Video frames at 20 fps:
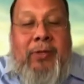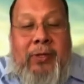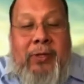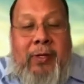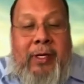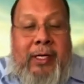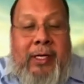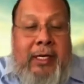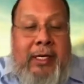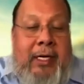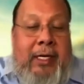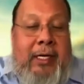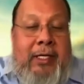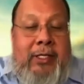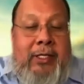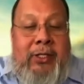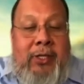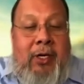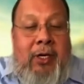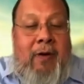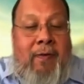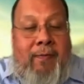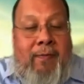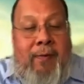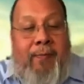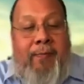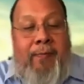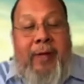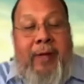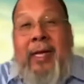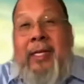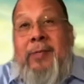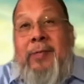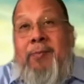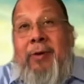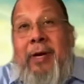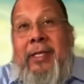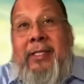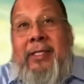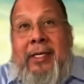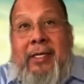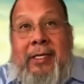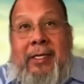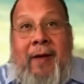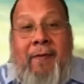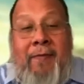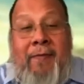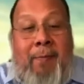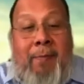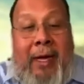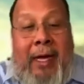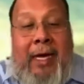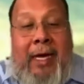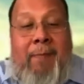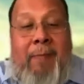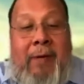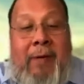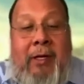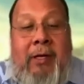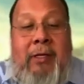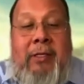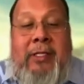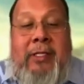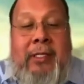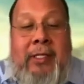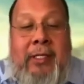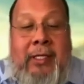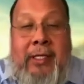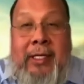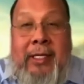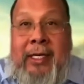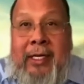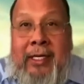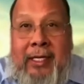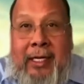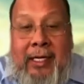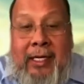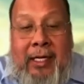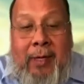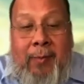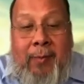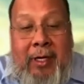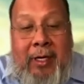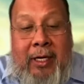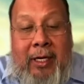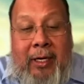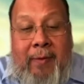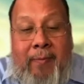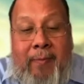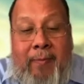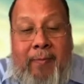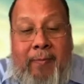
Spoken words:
Newland served as President of the Bay Mills Indian Community.